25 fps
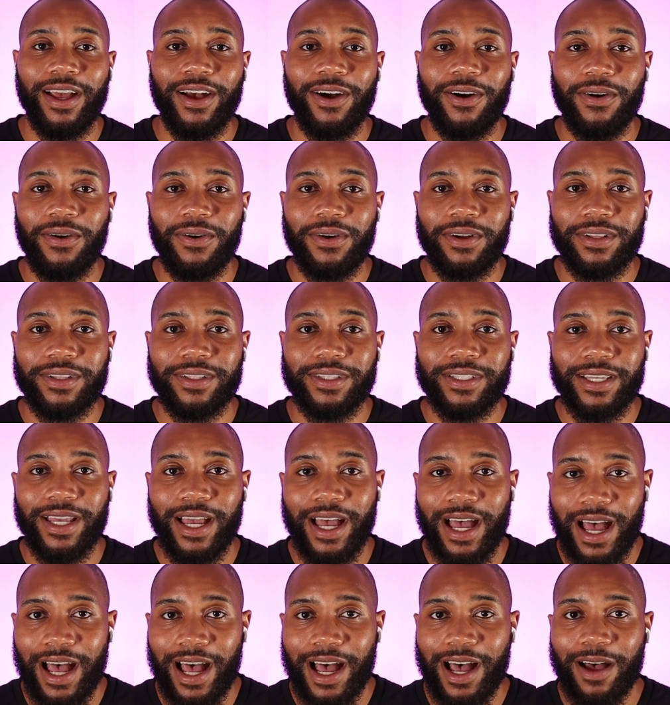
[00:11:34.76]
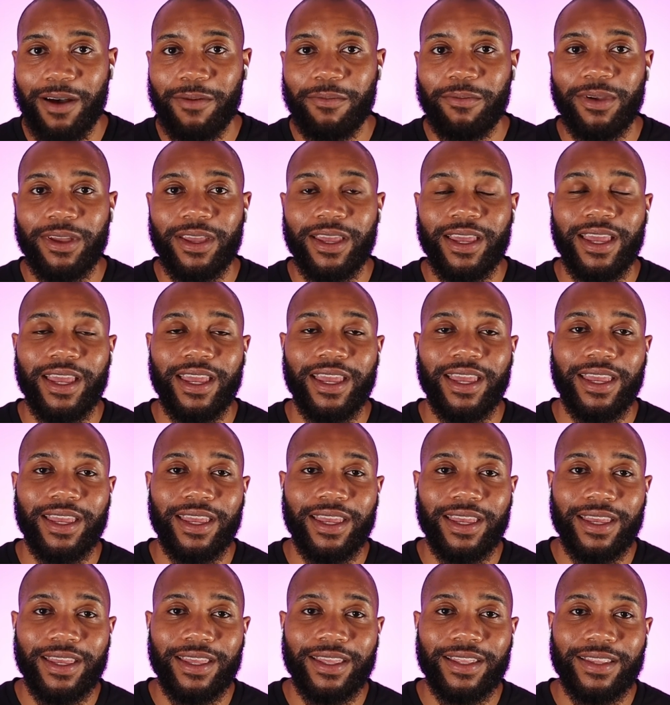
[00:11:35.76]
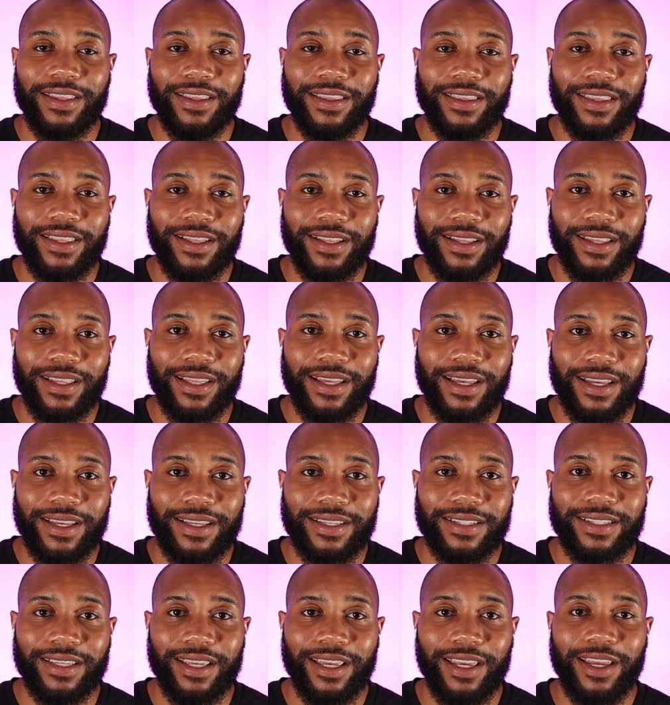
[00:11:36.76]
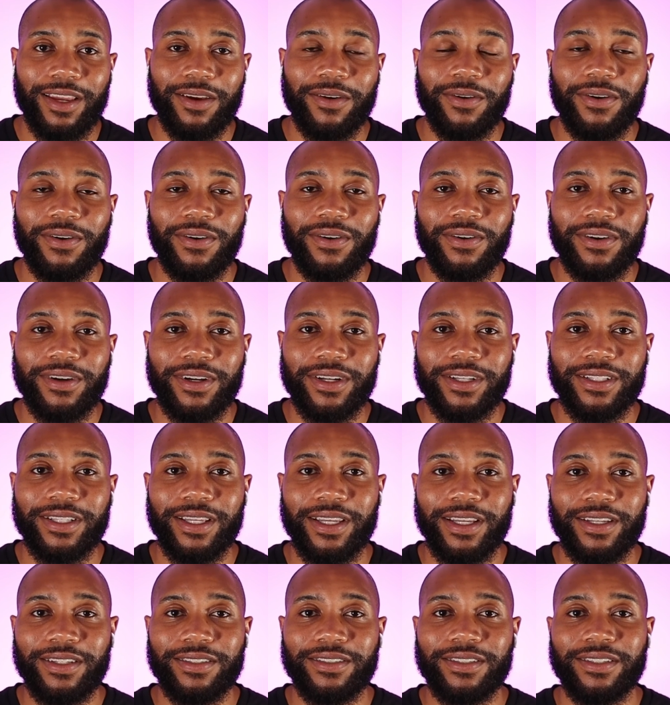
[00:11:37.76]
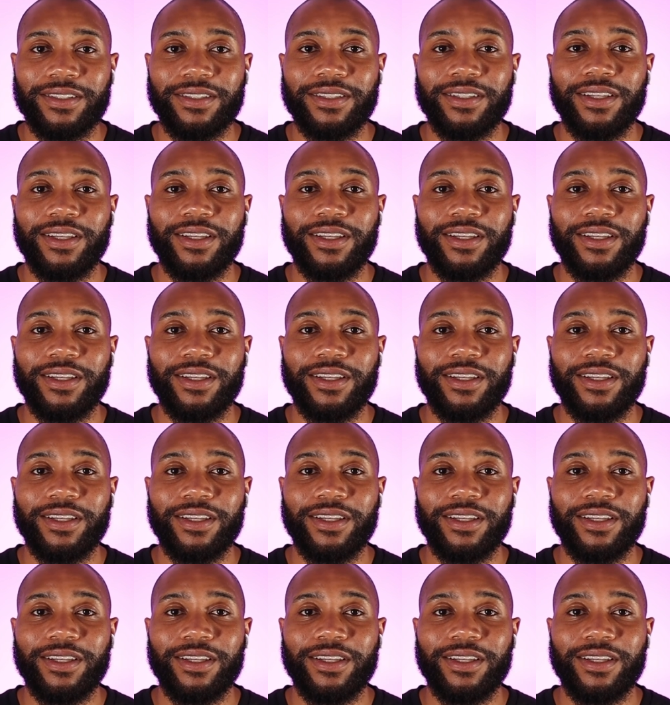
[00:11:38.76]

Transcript: on top in the landscape orientation.